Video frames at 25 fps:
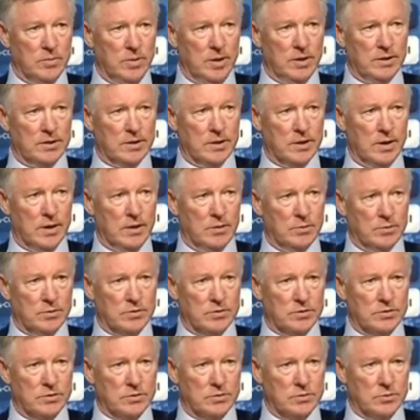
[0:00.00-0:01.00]
to make tonight. It
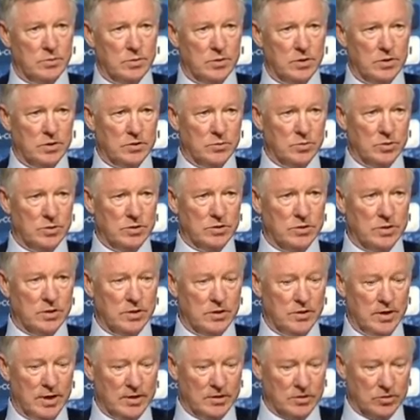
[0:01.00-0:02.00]
was one of these ones
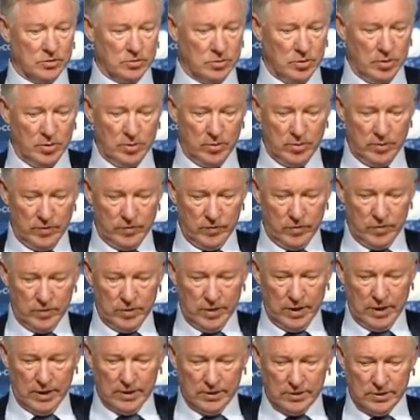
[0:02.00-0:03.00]
I wrestled with for a
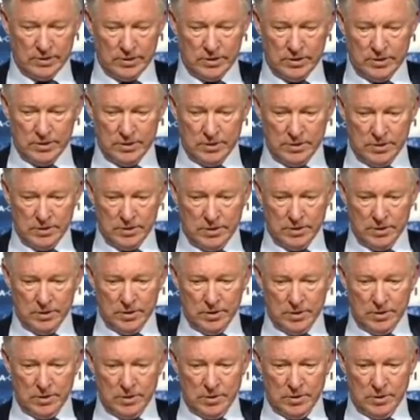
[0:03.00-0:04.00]
few days.
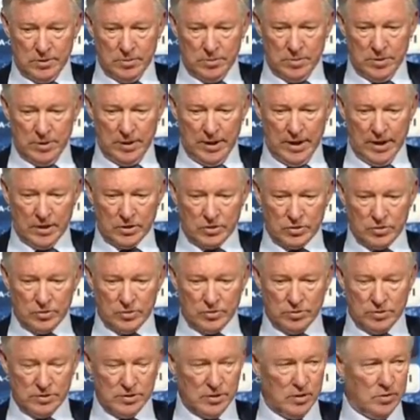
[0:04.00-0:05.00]
But the
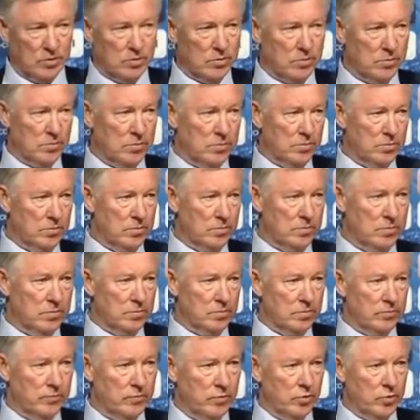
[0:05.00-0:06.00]
Arsenal result
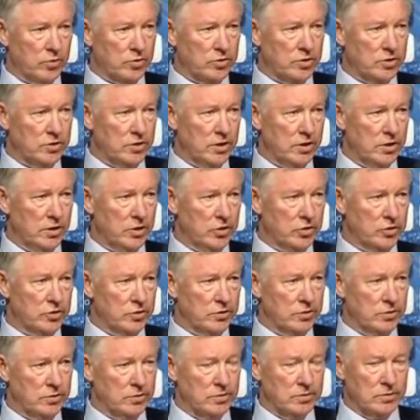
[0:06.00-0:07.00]
forced the
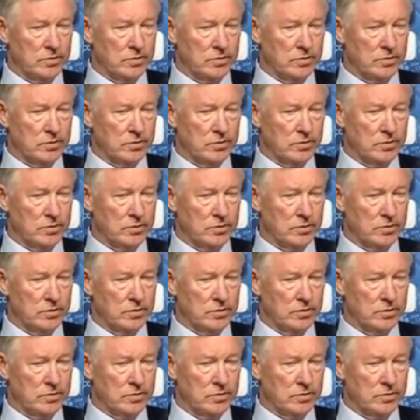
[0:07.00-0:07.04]
situation,